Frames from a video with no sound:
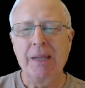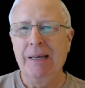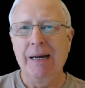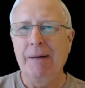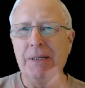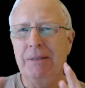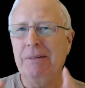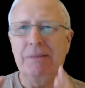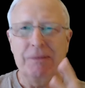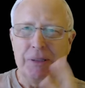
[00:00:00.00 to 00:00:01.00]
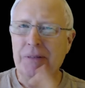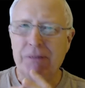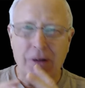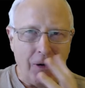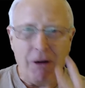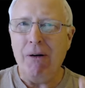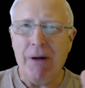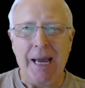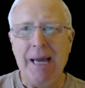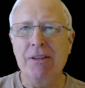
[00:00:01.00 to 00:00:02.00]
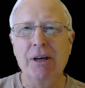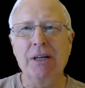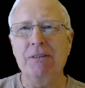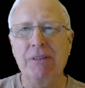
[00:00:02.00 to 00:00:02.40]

I mean, we've all had that